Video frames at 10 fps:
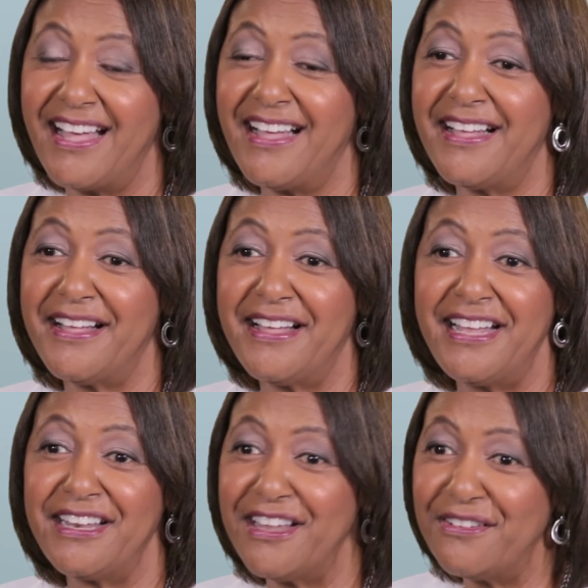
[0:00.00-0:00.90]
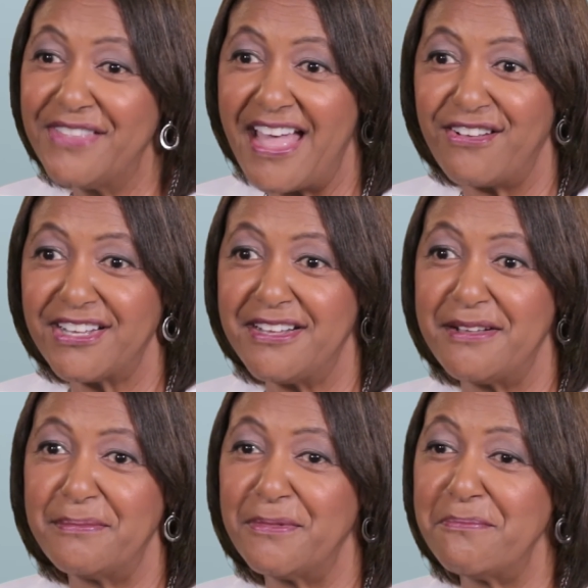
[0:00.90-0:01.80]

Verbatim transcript: I love the outcome,